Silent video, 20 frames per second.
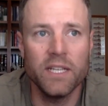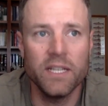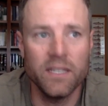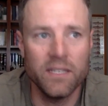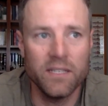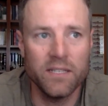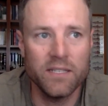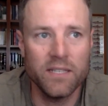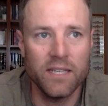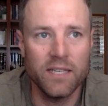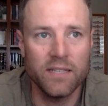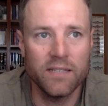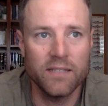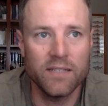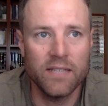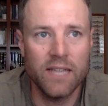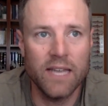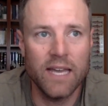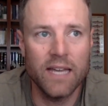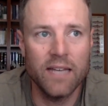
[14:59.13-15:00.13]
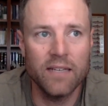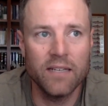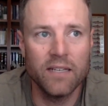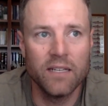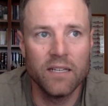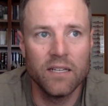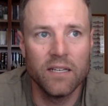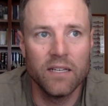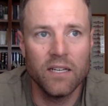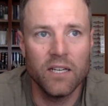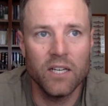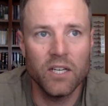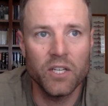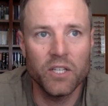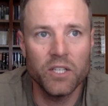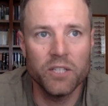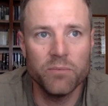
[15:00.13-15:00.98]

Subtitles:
in the sense that a good